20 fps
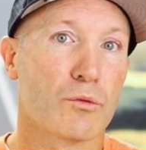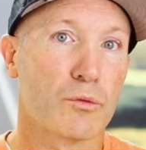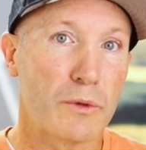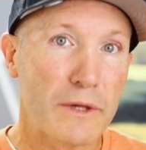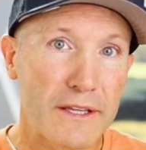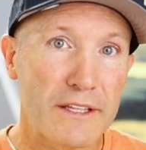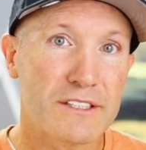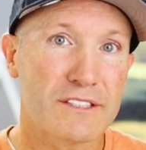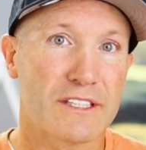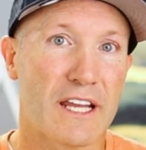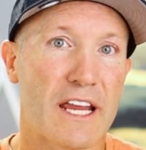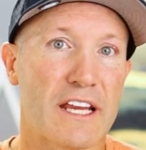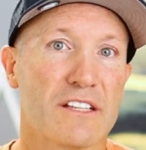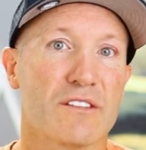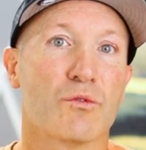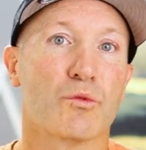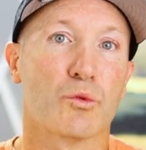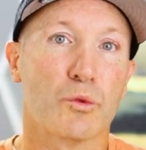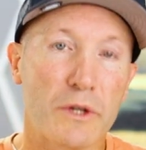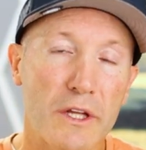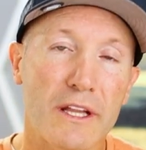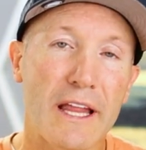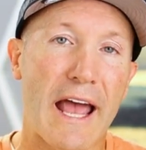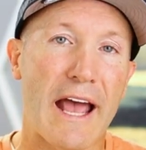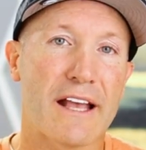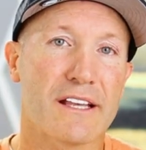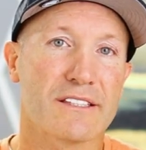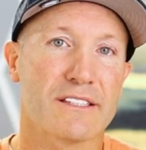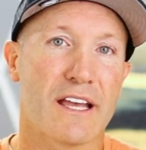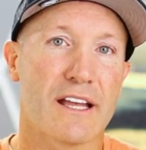real estate, real
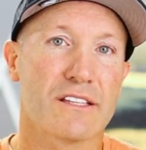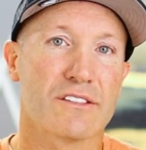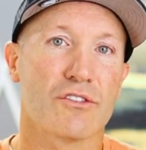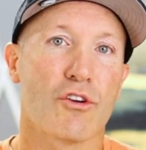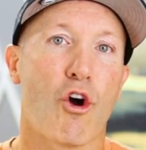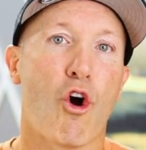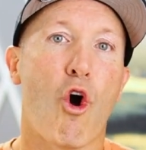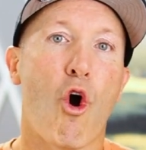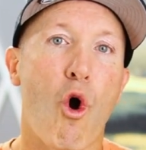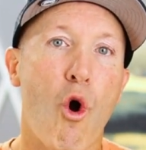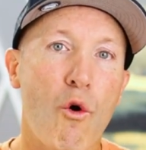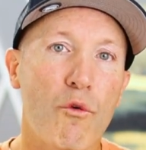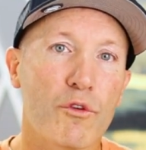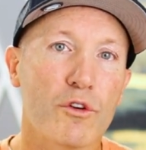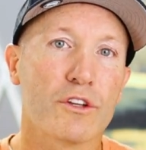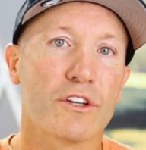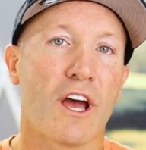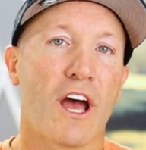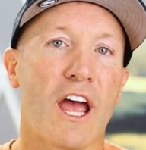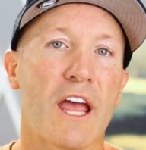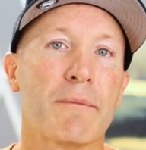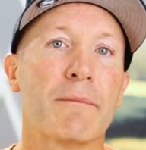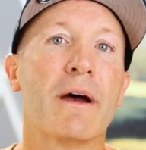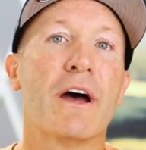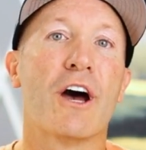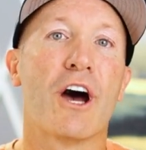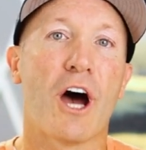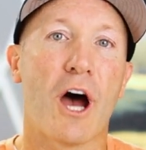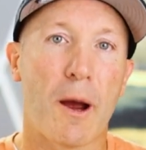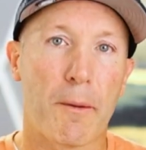assets over time
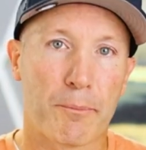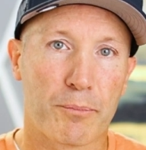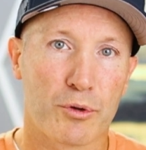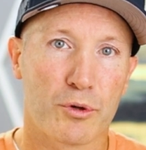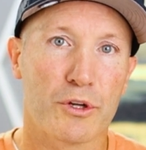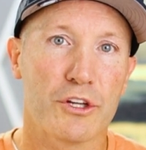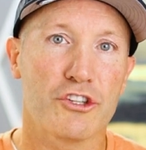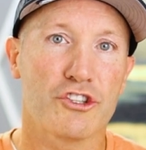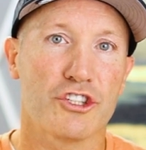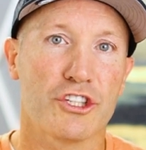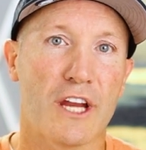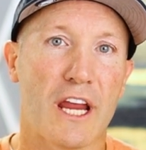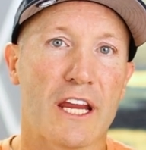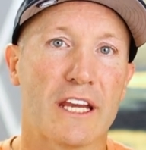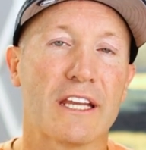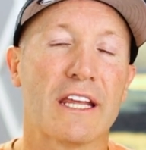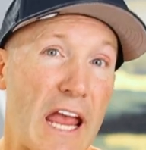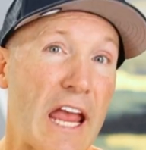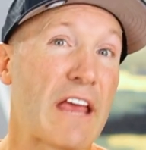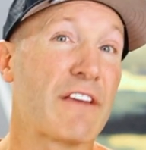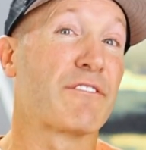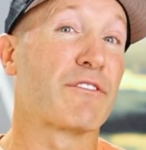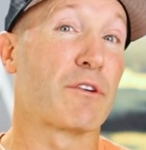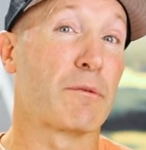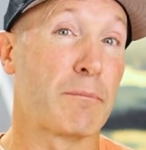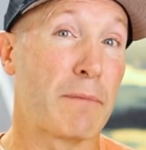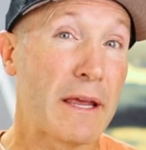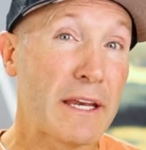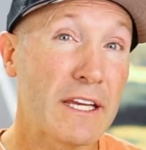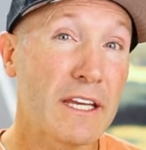appreciate, and
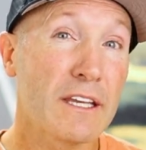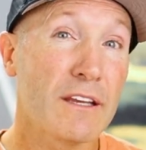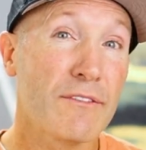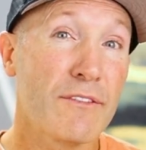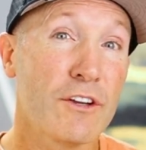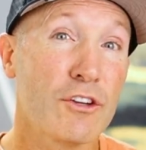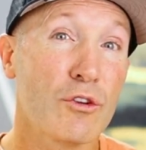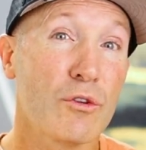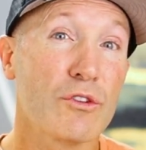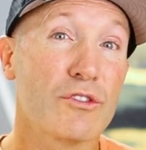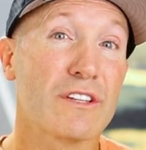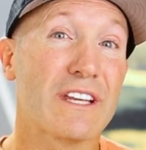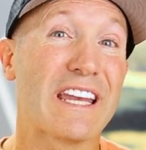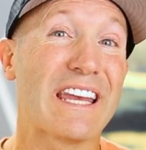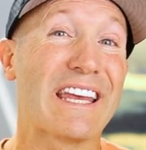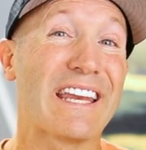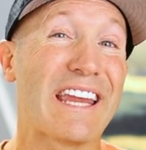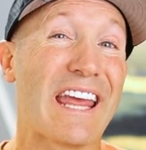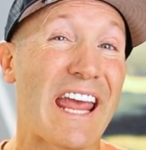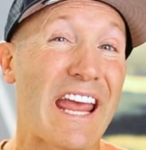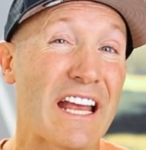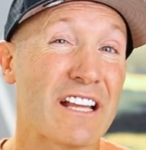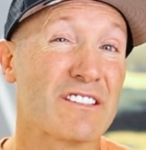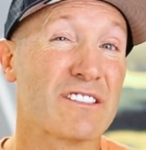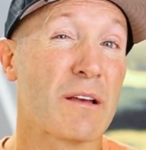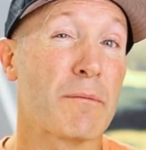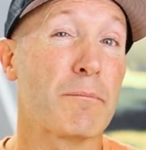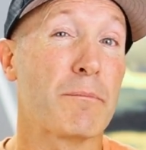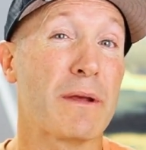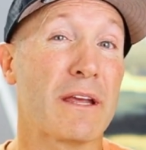for many individuals, it
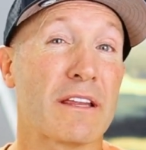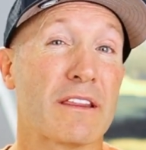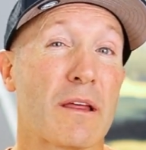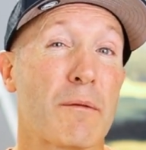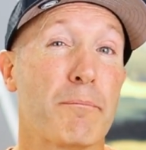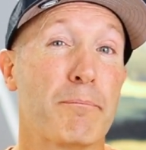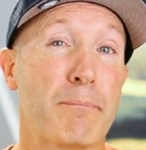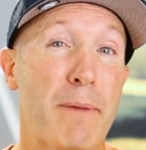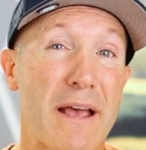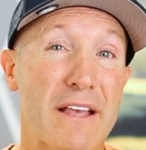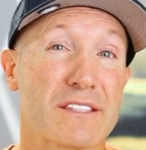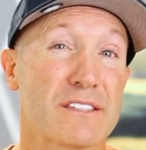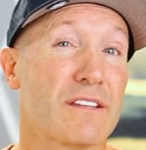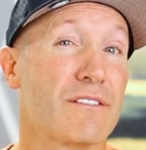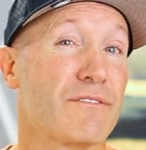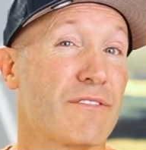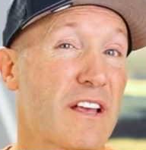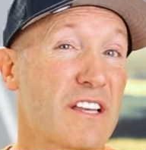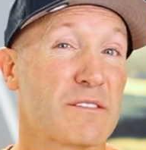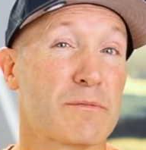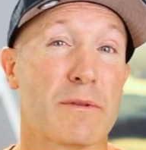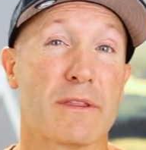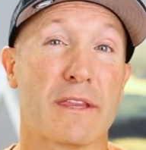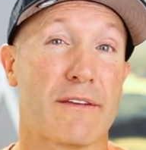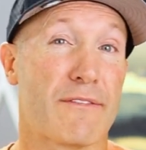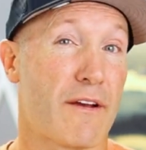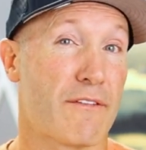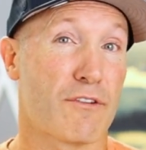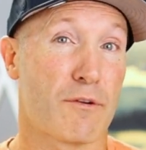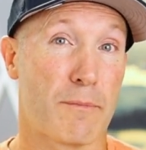ends up being the best investment
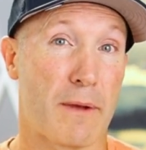they've ever